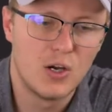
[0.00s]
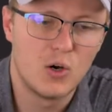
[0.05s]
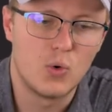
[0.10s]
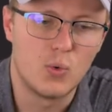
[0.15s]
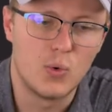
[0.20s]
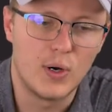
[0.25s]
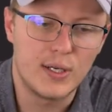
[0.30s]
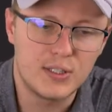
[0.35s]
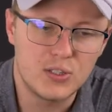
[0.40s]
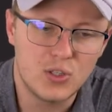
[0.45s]

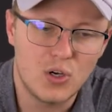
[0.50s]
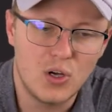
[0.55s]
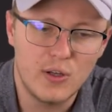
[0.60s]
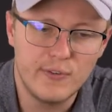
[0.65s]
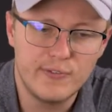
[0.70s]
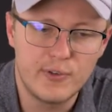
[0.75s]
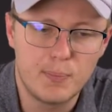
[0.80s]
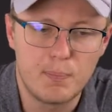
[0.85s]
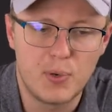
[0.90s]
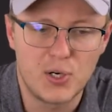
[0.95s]
what are
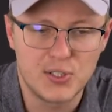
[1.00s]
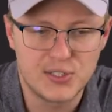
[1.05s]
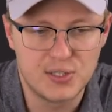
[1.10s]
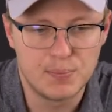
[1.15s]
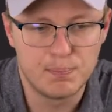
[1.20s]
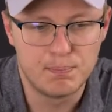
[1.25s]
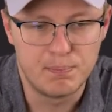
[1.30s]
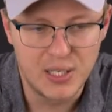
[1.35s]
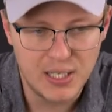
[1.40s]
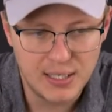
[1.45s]
the
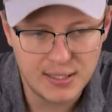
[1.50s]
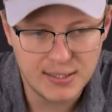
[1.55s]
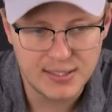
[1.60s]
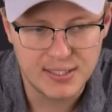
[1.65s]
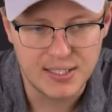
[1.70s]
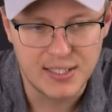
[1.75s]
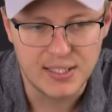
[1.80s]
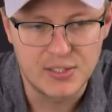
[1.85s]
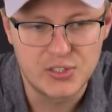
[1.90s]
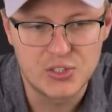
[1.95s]

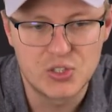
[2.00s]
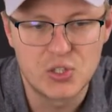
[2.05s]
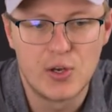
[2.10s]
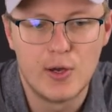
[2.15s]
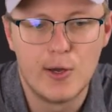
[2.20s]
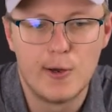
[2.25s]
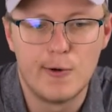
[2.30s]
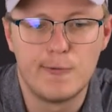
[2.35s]
possibilities